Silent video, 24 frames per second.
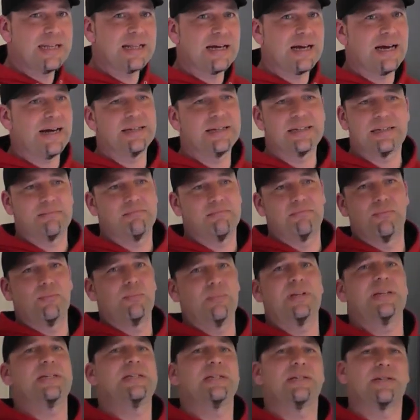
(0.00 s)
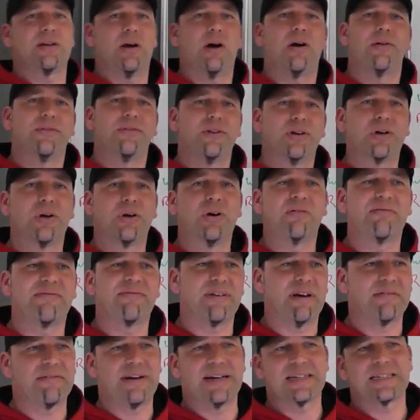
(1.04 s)
that this is on the cuff.
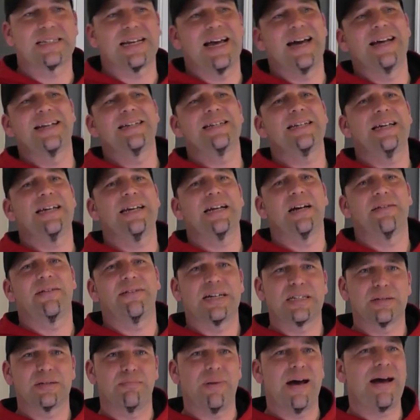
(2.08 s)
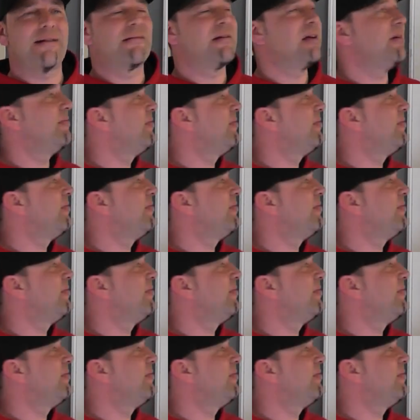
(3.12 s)
I've asked Andy and I've asked Barry